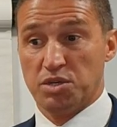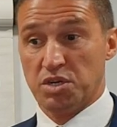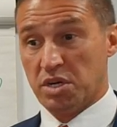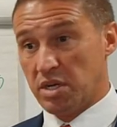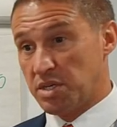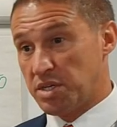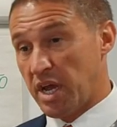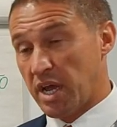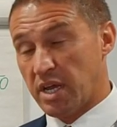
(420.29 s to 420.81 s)
You
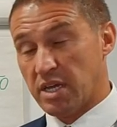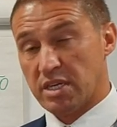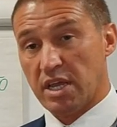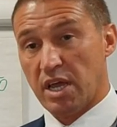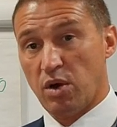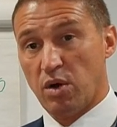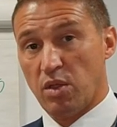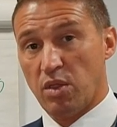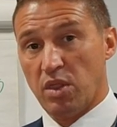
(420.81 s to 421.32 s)
can check us
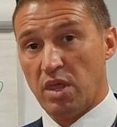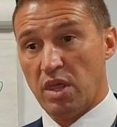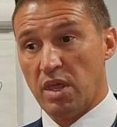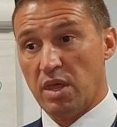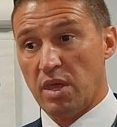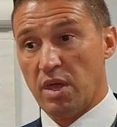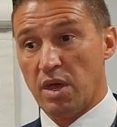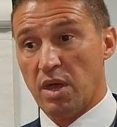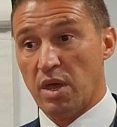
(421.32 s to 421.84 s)
out on
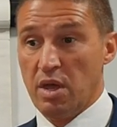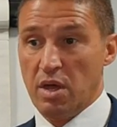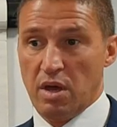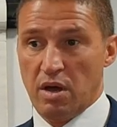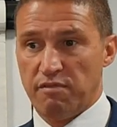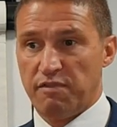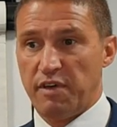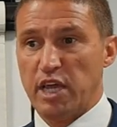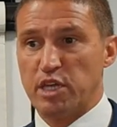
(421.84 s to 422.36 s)
the uh,
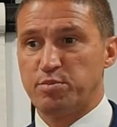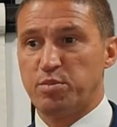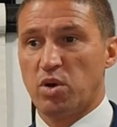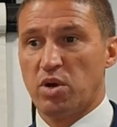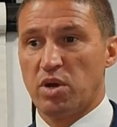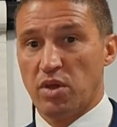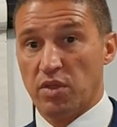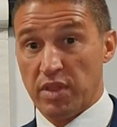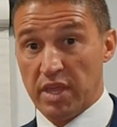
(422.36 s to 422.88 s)
on Facebook
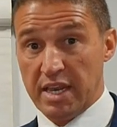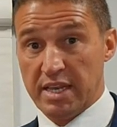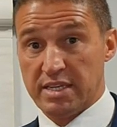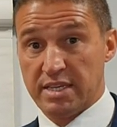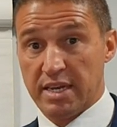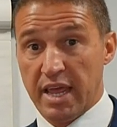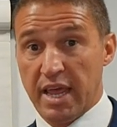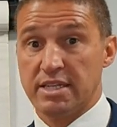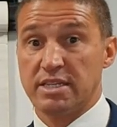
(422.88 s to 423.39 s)
and on the
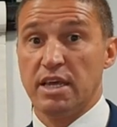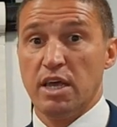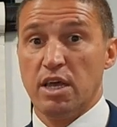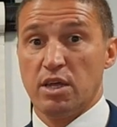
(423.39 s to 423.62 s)
internet